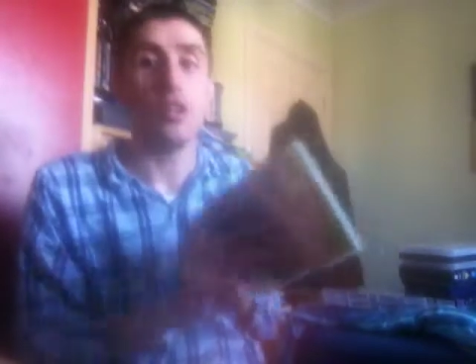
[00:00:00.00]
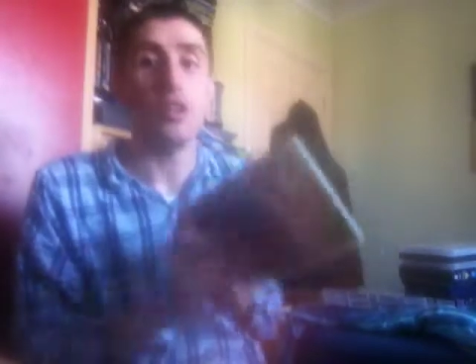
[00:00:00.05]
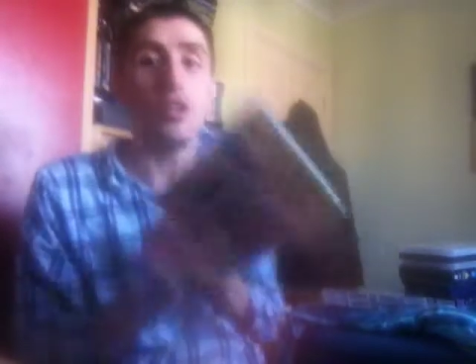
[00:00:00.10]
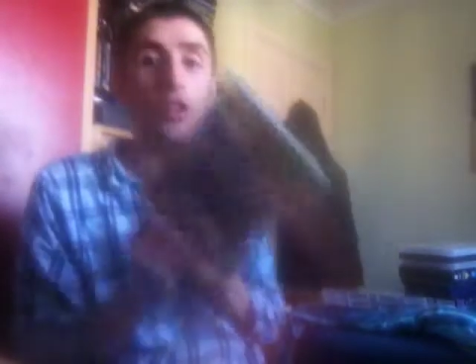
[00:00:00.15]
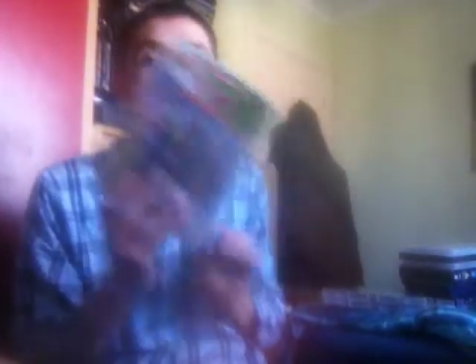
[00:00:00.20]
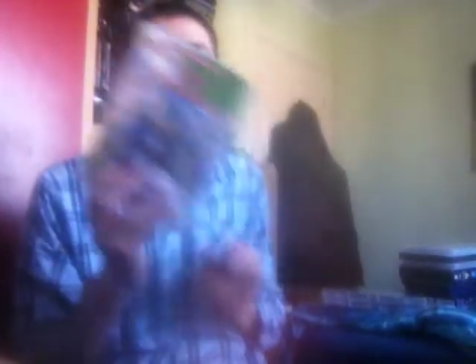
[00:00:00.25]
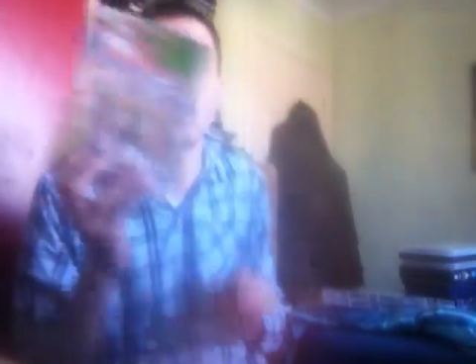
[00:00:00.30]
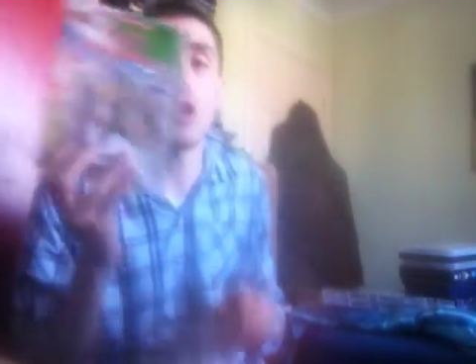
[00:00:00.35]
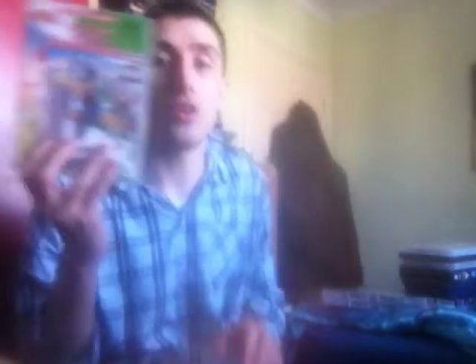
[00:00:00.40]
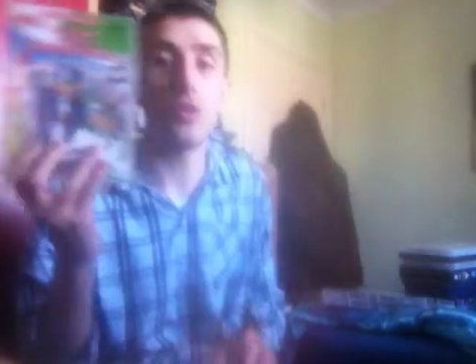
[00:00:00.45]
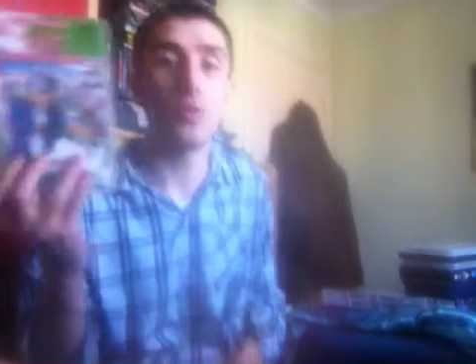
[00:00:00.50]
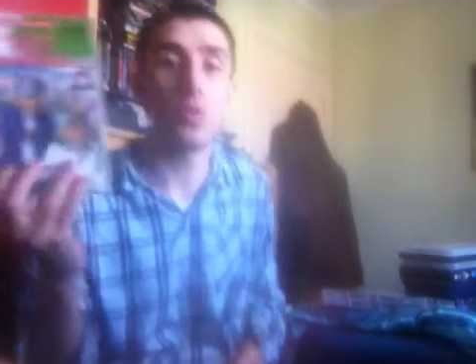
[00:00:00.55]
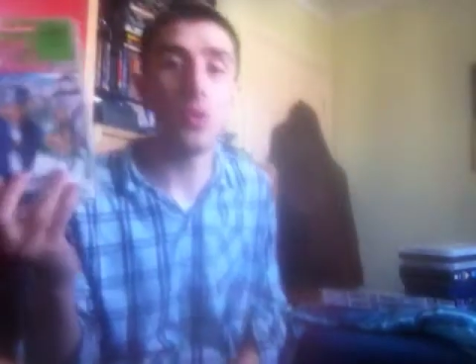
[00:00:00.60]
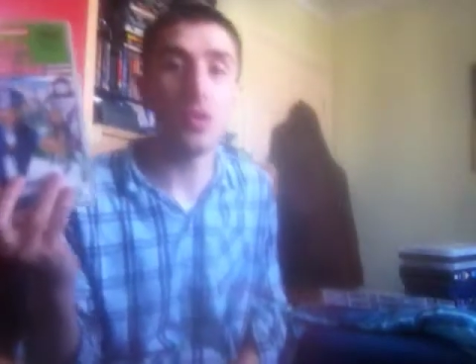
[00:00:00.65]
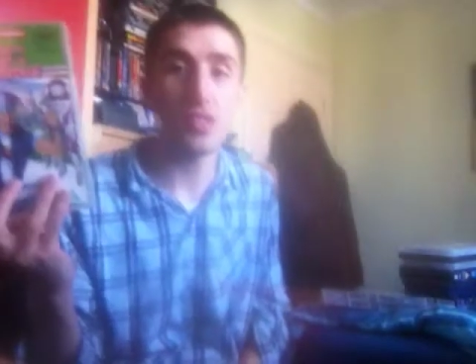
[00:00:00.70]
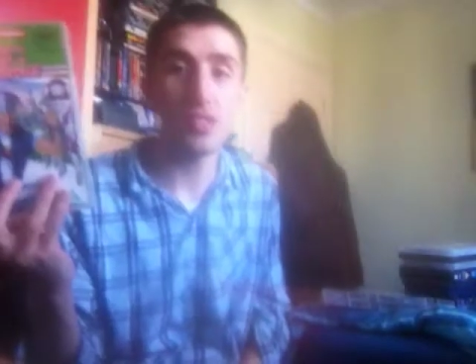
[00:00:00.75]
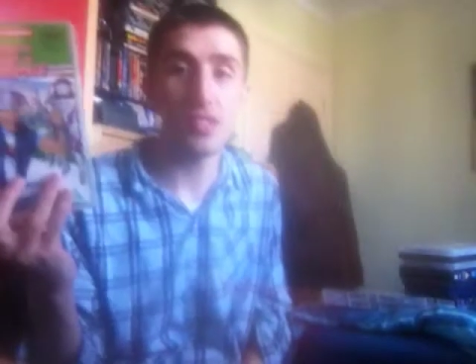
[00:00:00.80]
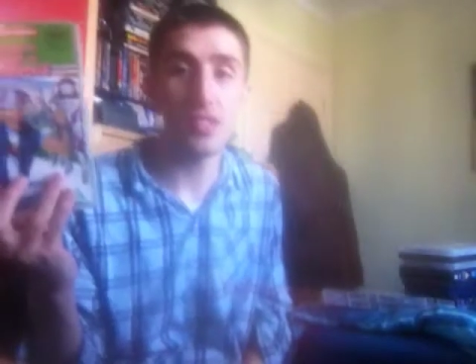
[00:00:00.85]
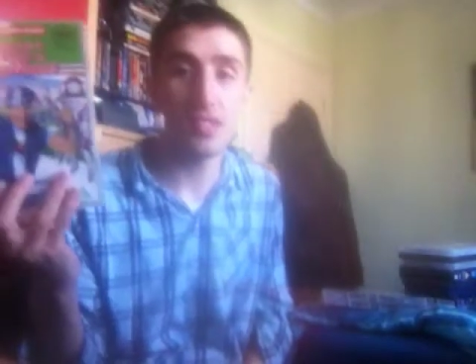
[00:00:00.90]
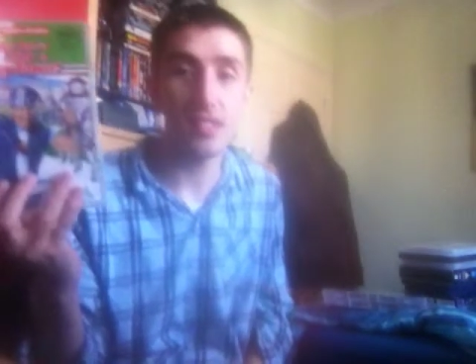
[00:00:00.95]
No
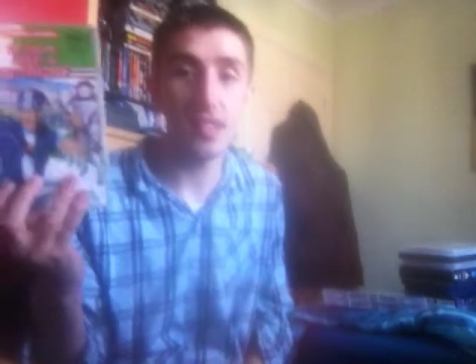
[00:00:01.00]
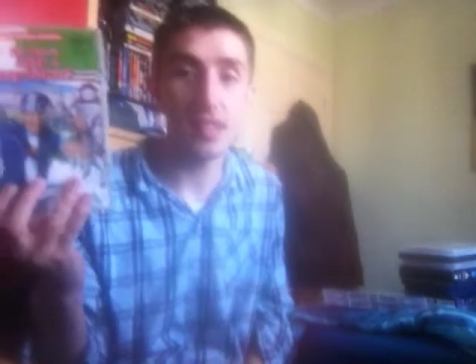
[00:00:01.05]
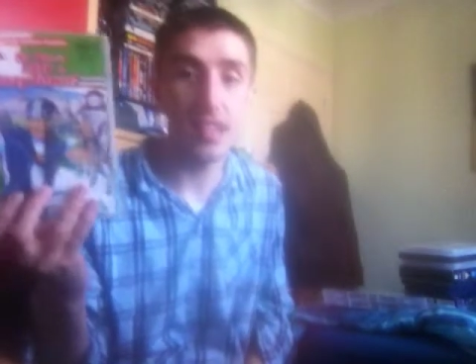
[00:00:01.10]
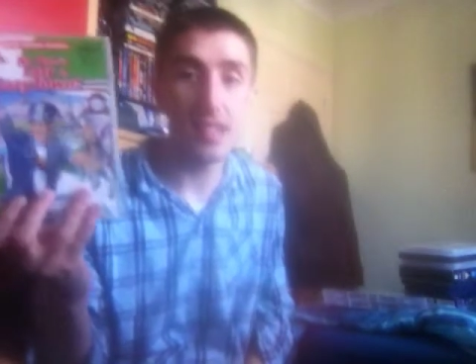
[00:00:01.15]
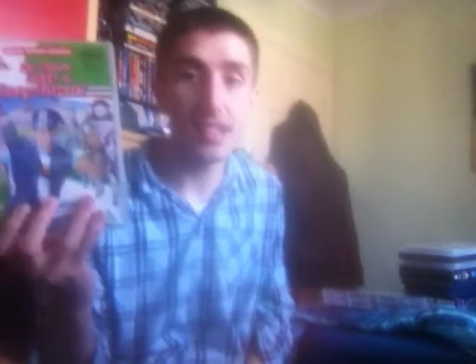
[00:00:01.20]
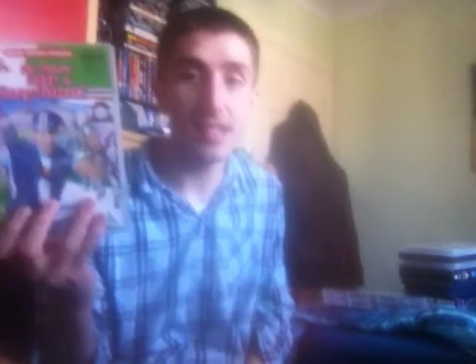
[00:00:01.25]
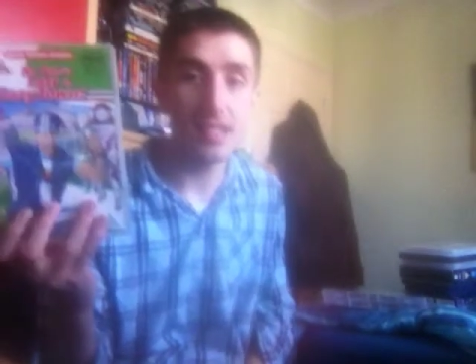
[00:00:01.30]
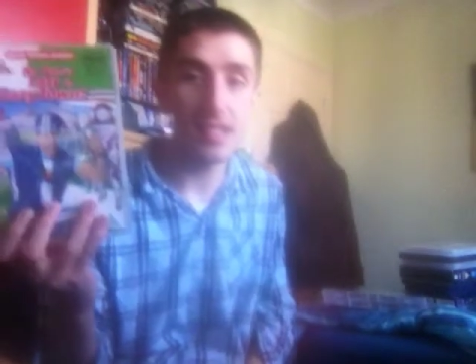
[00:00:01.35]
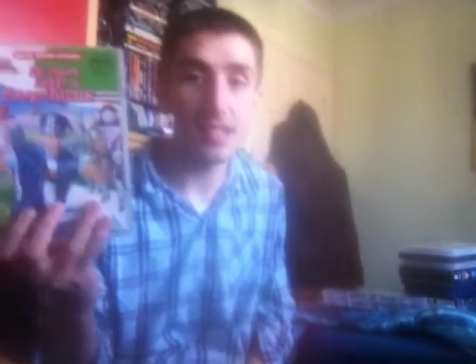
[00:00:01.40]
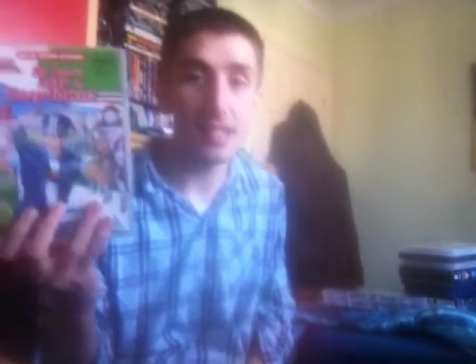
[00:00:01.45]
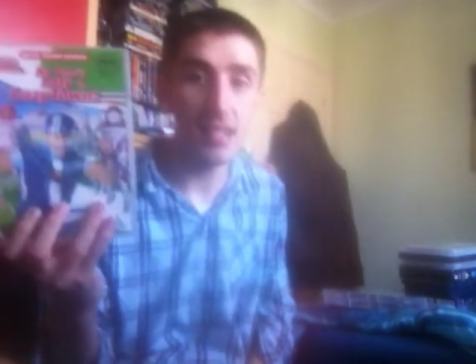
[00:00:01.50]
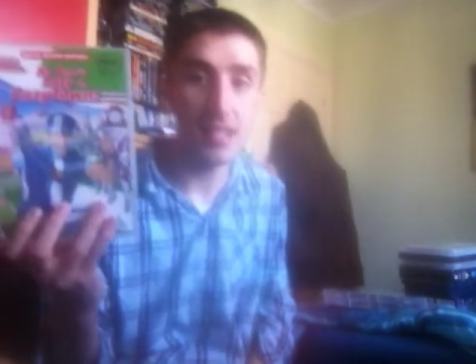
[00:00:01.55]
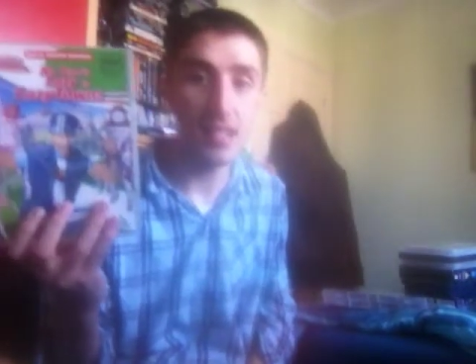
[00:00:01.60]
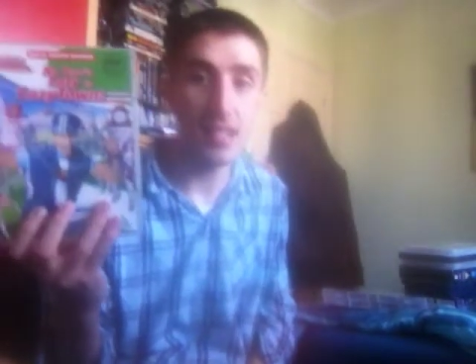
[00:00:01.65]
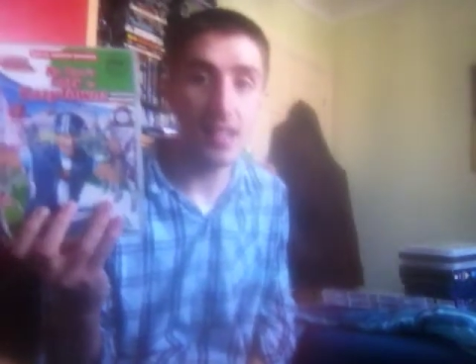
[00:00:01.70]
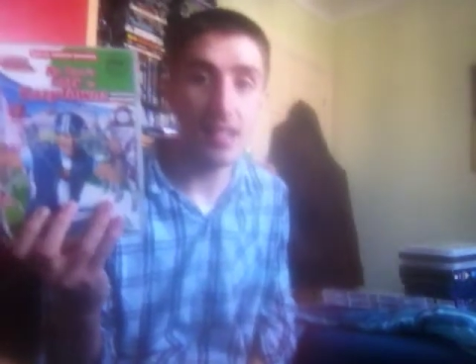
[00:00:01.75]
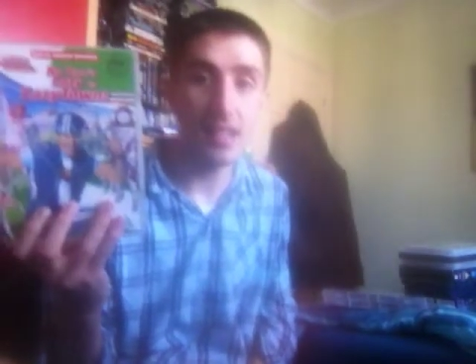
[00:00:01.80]
One's Lazy